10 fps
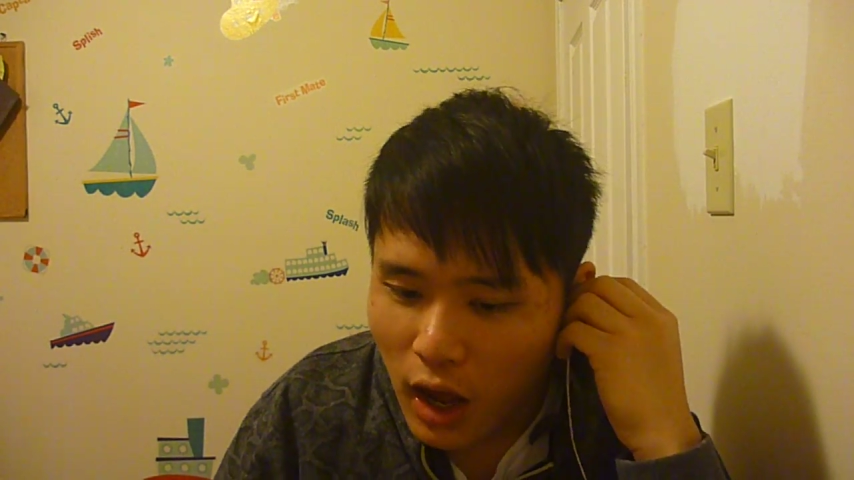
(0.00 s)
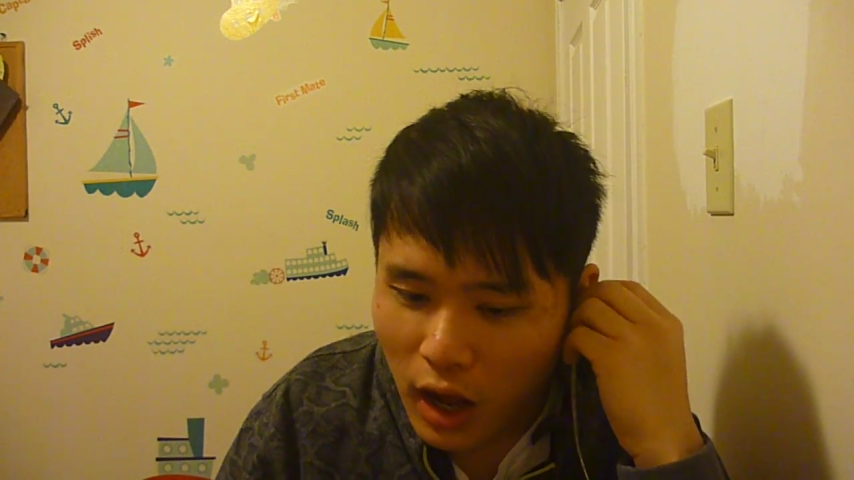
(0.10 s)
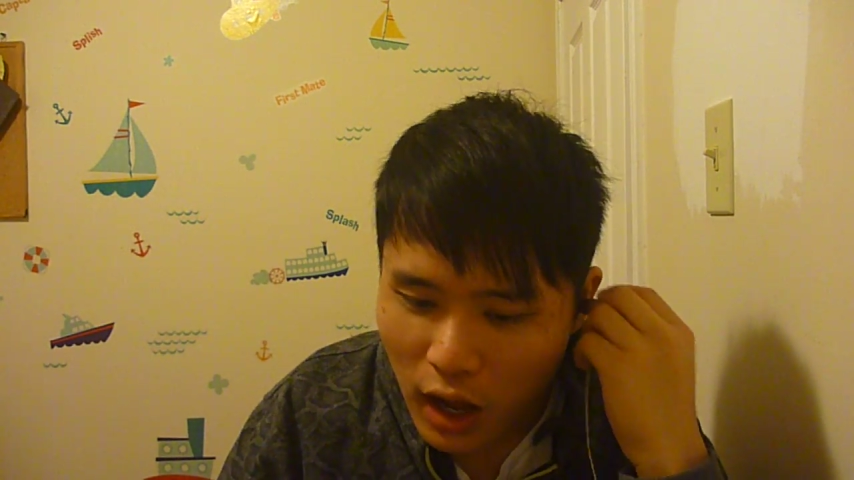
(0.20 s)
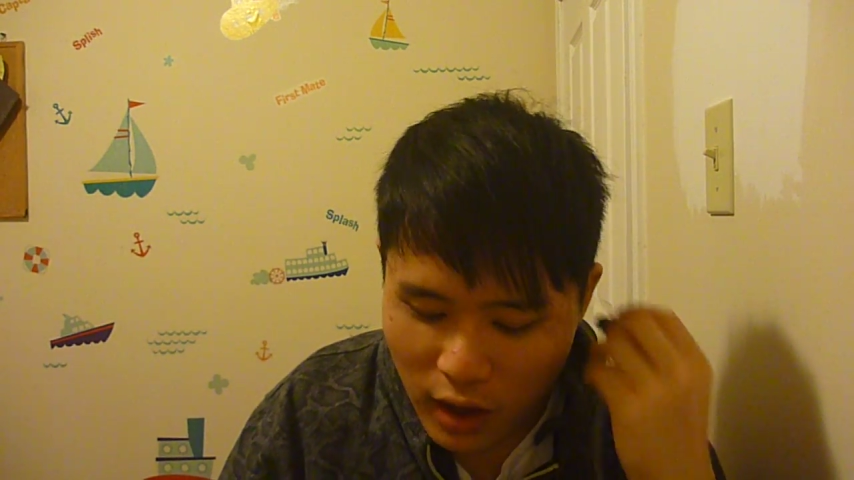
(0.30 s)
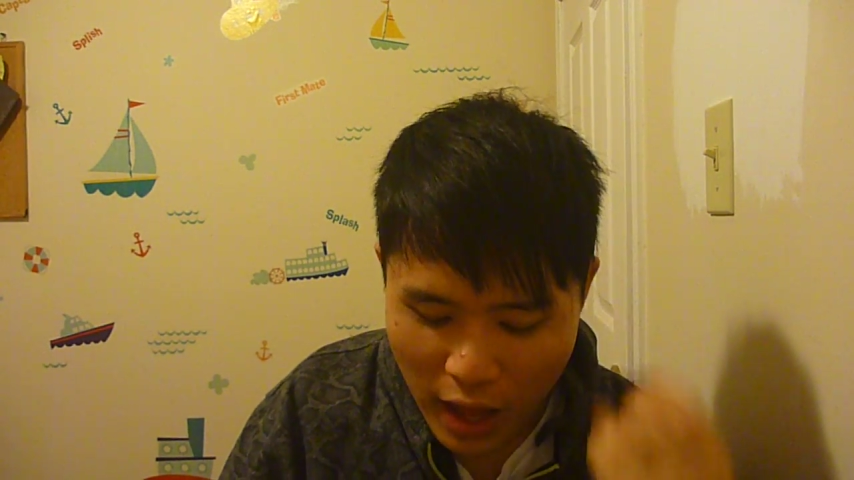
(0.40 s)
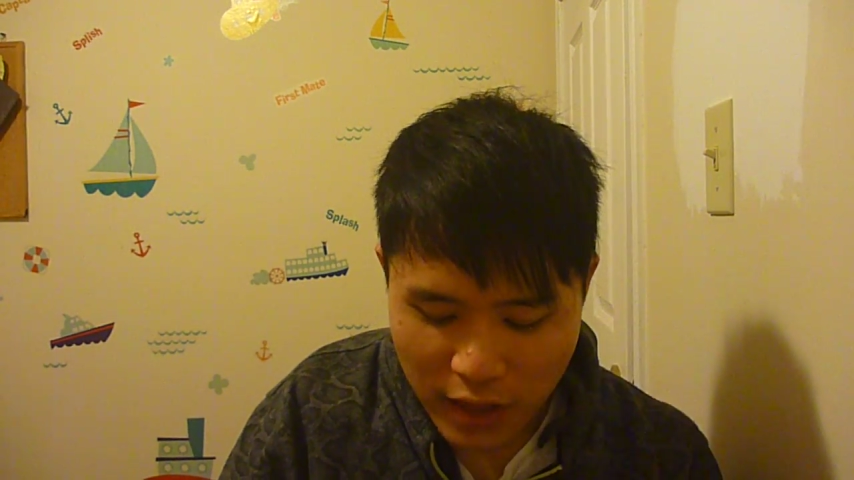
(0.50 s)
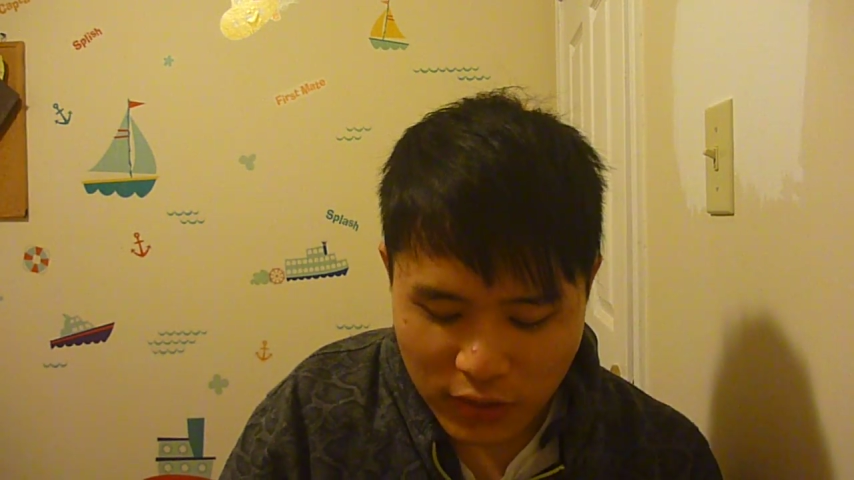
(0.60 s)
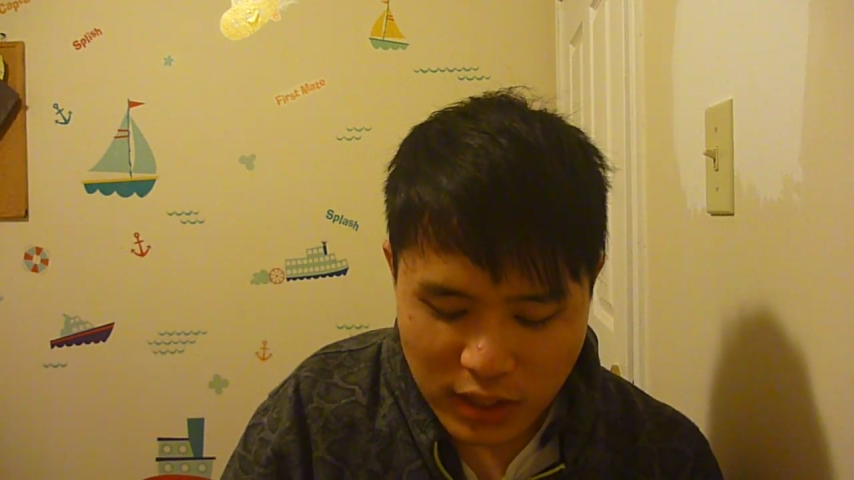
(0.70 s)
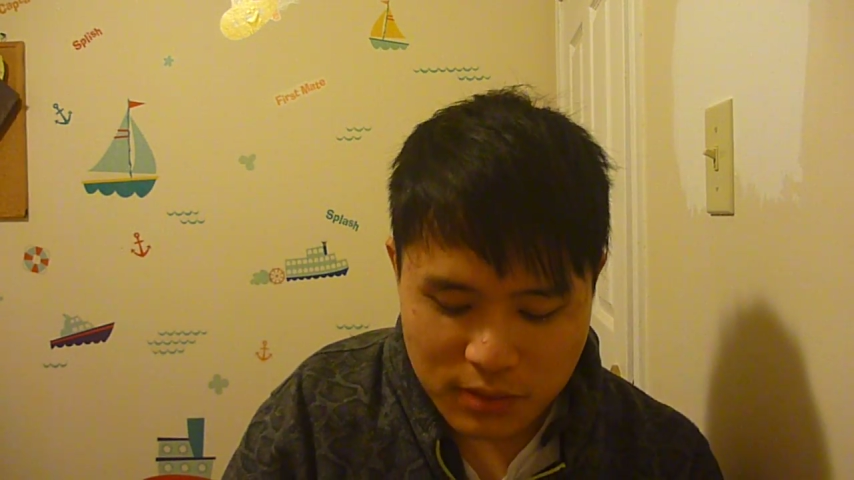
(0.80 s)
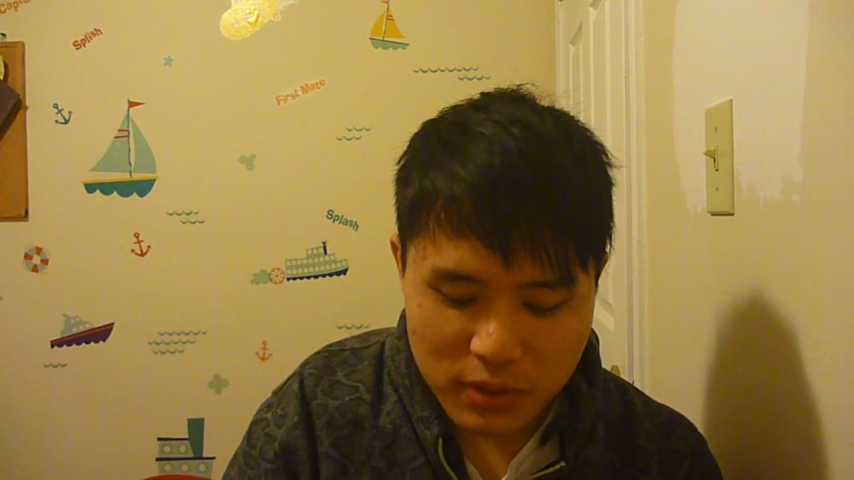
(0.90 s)
And
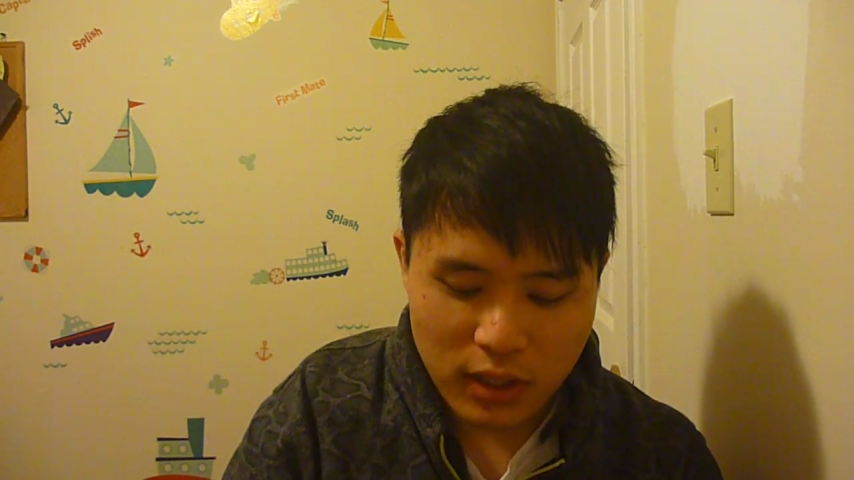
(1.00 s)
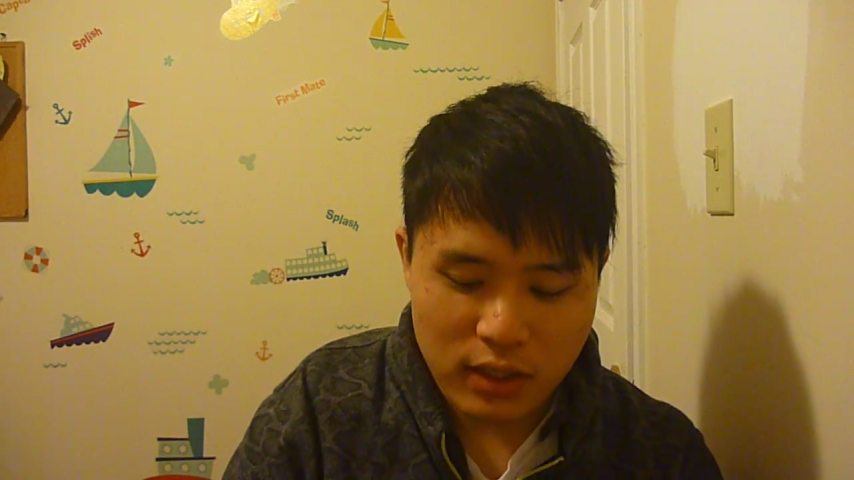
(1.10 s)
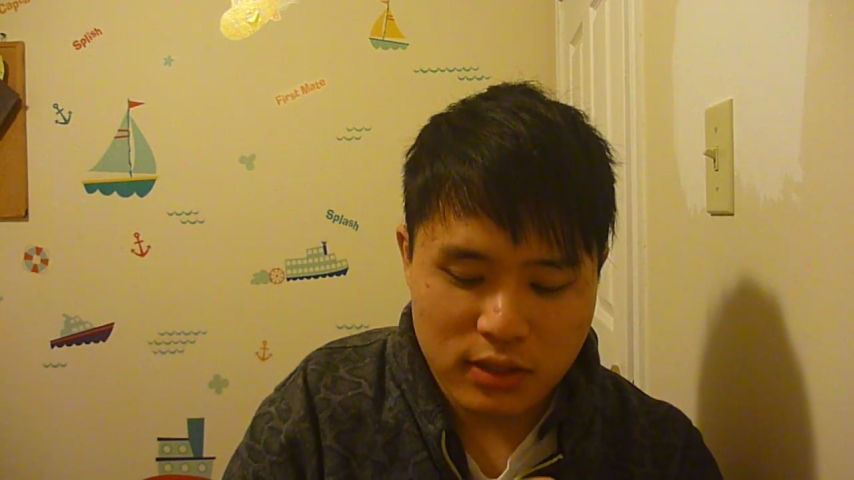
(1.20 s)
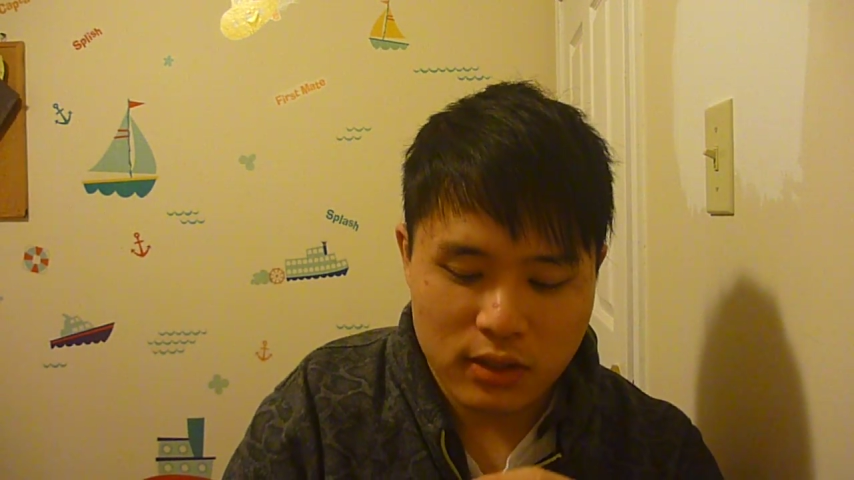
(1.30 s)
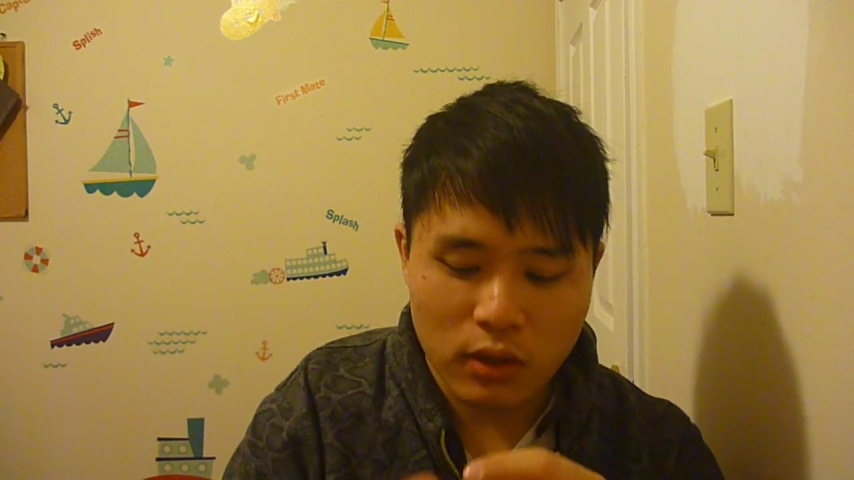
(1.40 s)
that's because